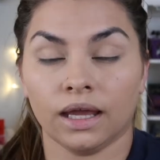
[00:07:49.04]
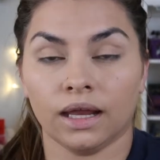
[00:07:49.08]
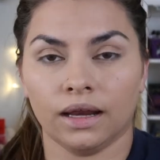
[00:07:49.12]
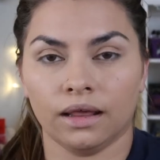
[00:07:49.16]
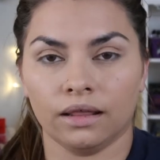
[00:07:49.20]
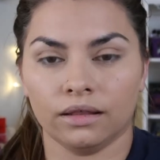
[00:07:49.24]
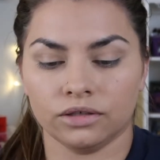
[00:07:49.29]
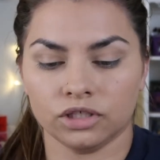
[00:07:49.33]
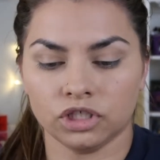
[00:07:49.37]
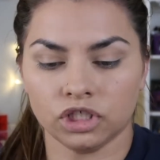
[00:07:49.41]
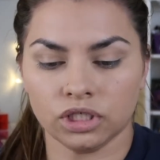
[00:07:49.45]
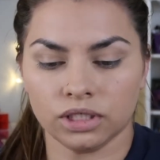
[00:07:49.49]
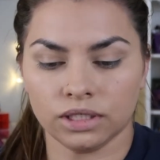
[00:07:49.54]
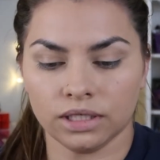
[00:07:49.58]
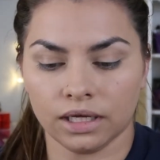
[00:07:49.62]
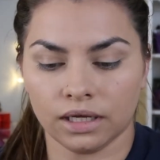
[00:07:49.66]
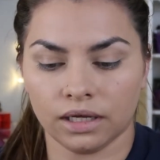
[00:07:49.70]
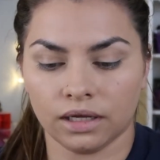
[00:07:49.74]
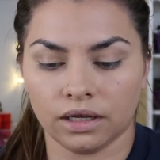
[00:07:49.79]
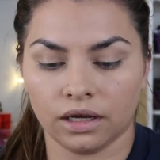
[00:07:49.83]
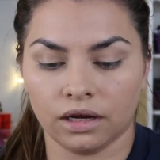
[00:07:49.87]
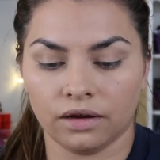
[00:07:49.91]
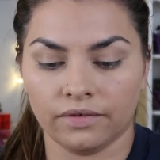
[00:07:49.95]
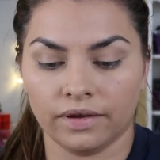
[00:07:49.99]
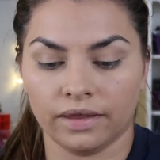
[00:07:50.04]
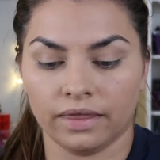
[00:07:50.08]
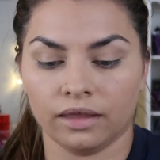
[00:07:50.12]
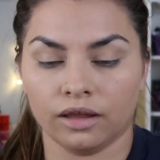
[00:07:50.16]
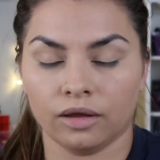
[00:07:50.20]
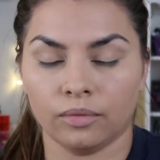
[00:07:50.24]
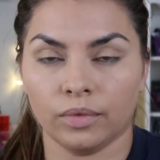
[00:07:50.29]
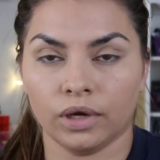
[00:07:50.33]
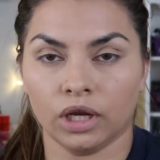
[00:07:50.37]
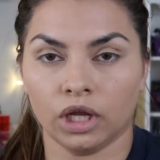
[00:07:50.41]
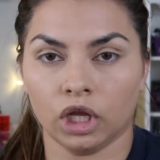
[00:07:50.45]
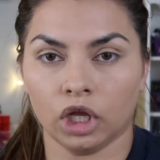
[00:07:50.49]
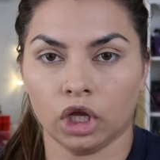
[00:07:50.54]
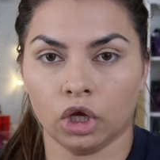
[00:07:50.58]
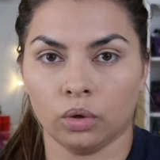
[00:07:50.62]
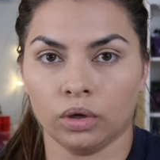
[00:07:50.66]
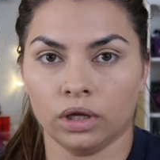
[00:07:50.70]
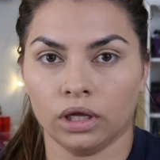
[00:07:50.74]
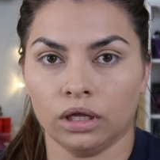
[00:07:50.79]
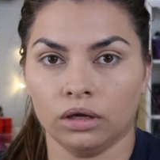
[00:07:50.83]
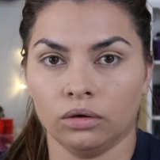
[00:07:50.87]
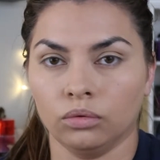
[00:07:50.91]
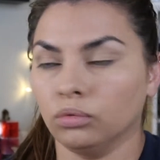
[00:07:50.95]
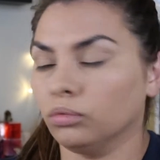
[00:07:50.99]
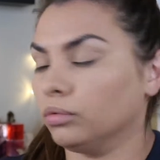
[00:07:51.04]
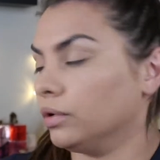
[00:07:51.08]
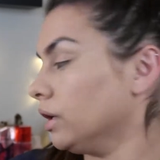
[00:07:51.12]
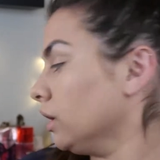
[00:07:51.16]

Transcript: Okay, now that she's taken care of, I think I'm gonna go in